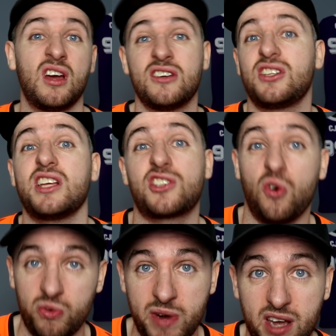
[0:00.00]
So let's get
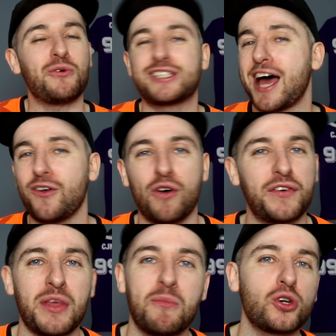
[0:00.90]
on with it. Now, starting off
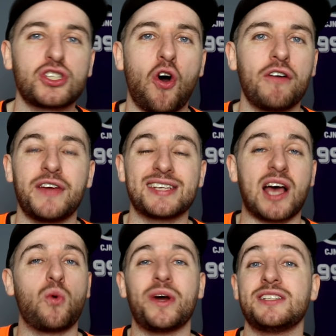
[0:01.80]
with the most obvious,
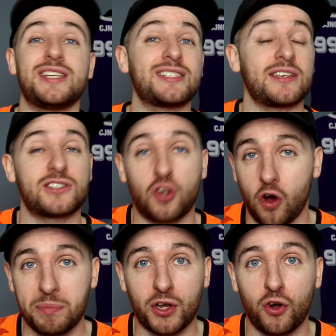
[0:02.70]
a win sees us
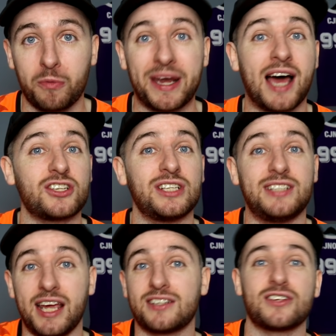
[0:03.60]
top the group and actually
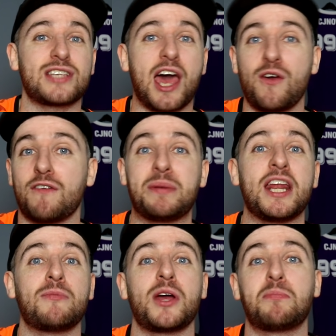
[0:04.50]
takes us out of being
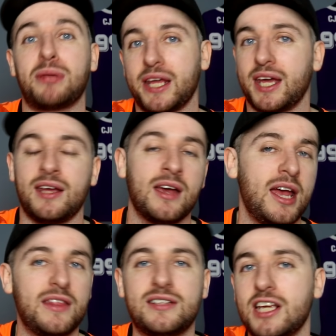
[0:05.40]
able to play
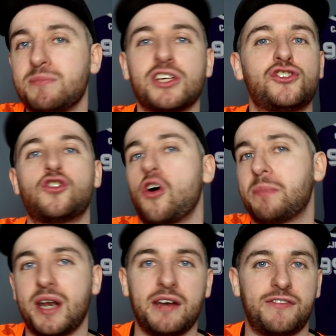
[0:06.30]
the teams that's
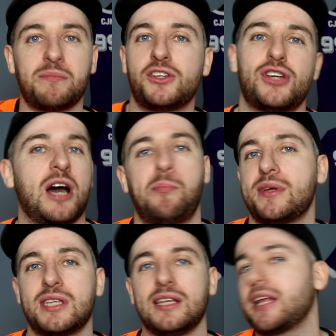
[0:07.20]
dropping in from the
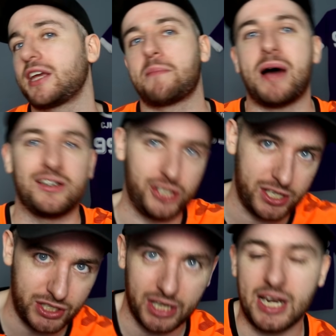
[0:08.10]
Champions League, like your
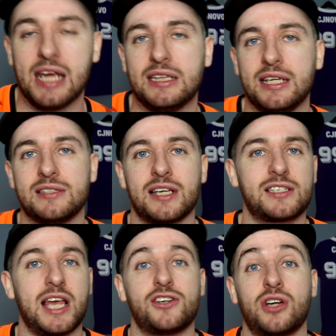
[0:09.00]
Manchester United,
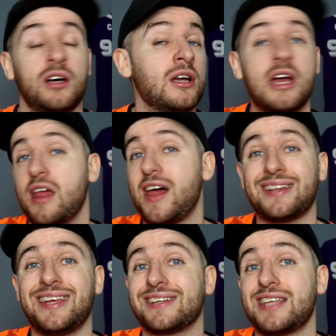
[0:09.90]
etc.
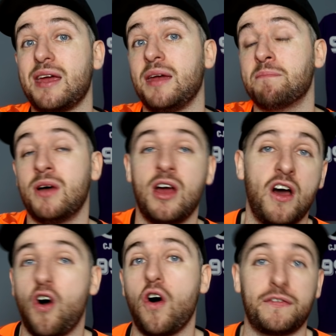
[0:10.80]
That takes them
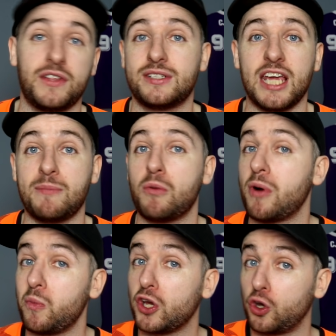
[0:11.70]
off the table,
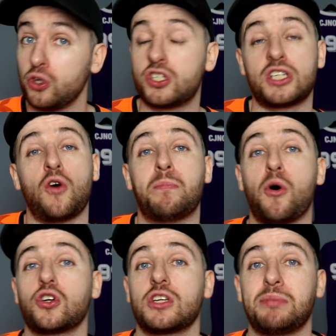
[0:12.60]
but we could still
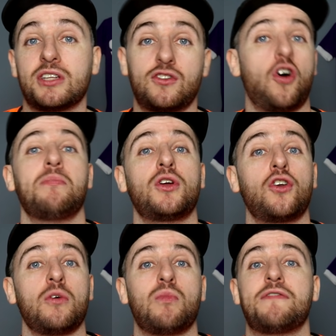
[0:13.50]
possibly top the
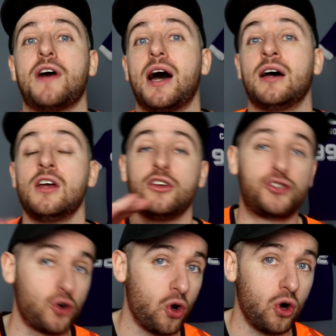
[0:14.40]
group with a
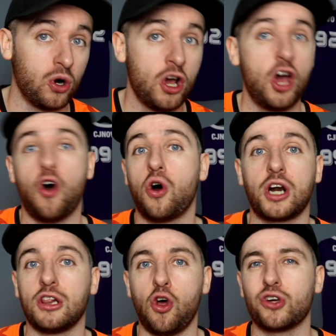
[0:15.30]
draw or
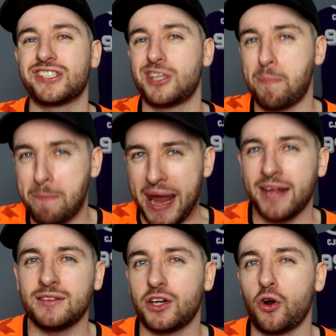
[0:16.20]
a loss,
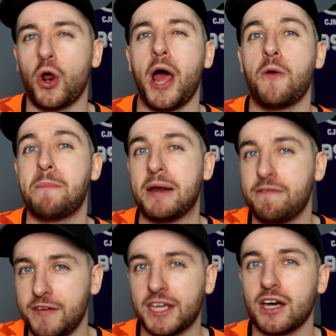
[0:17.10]
depending on how
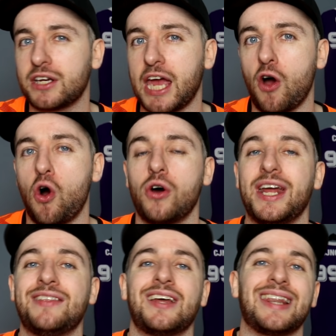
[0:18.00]
Benfica get
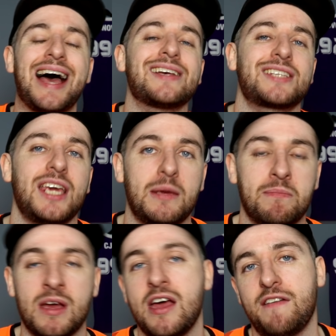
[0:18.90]
on in the last
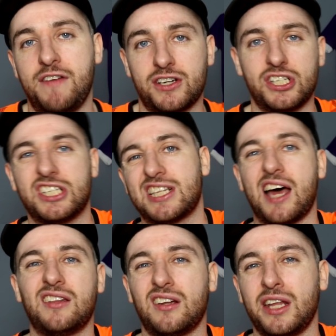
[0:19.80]
game versus
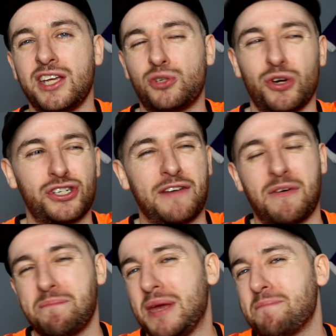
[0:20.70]
Standard Liège, which, if
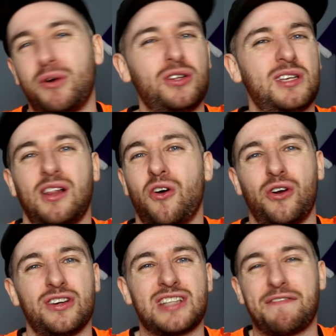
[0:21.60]
I'm being brutally
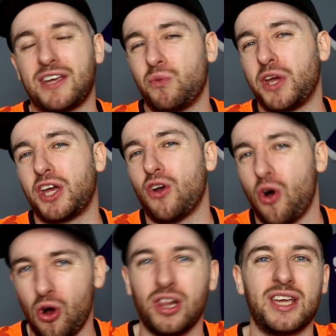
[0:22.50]
honest, I think we can
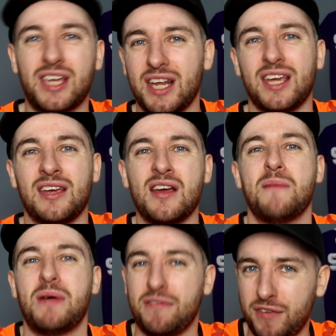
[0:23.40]
all agree
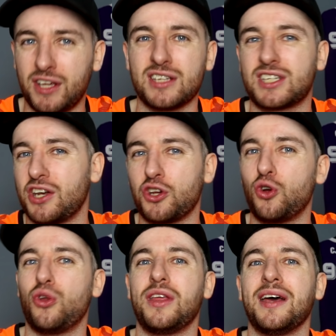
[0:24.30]
Benfica's going to
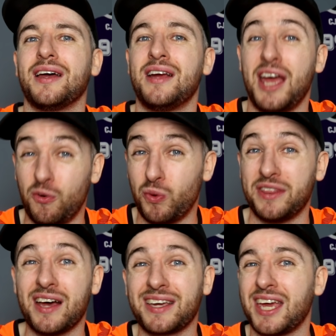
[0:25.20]
go out there and
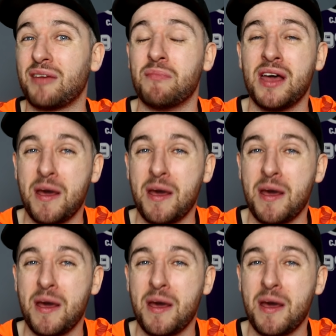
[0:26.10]
win that game